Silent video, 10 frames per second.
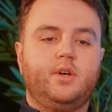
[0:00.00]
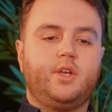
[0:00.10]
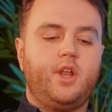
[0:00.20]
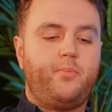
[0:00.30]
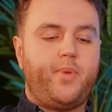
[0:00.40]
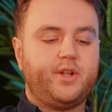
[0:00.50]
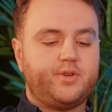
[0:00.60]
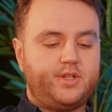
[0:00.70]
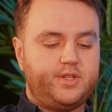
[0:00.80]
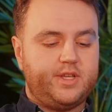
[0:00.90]

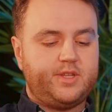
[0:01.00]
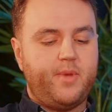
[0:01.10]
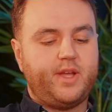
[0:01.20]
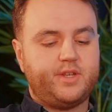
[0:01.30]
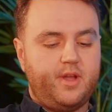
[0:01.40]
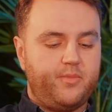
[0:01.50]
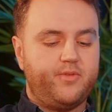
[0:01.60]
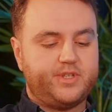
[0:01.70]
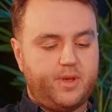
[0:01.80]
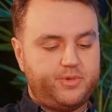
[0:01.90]
penetration testing makes a number
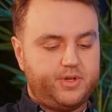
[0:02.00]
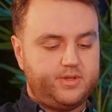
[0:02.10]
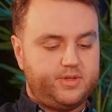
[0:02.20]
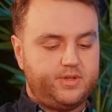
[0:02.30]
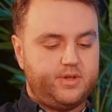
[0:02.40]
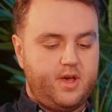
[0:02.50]
of assumptions,